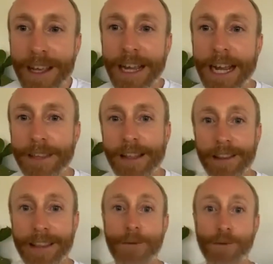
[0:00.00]
And then
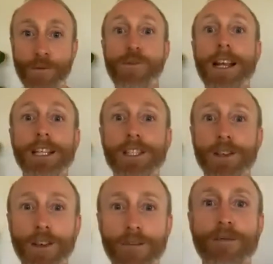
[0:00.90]
that will really
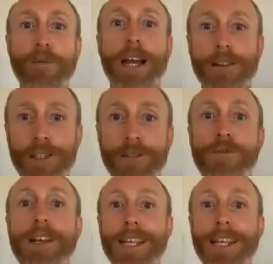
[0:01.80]
serve everyone else to
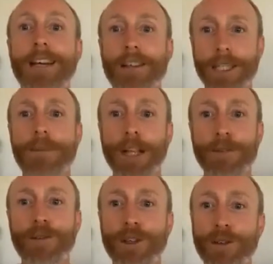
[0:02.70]
really get it on a deeper
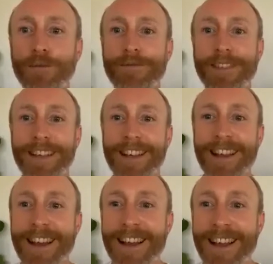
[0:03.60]
level too.
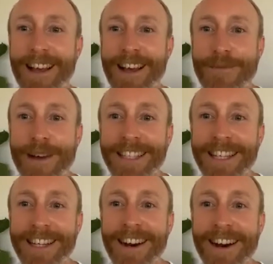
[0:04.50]

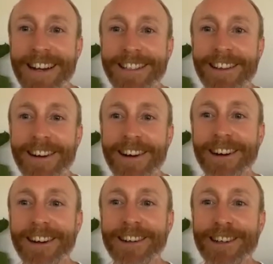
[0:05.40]
Amazing guys.
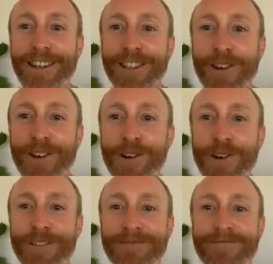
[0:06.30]
Oh, so cool.
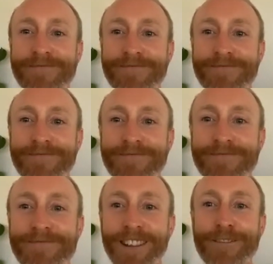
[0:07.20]

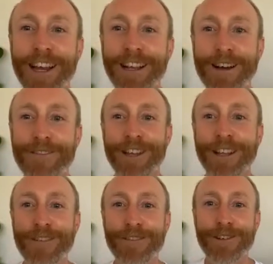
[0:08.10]
Well, love and
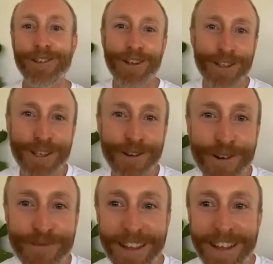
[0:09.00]
love and love in return to
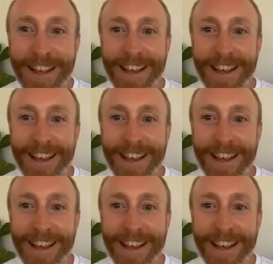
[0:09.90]
you all.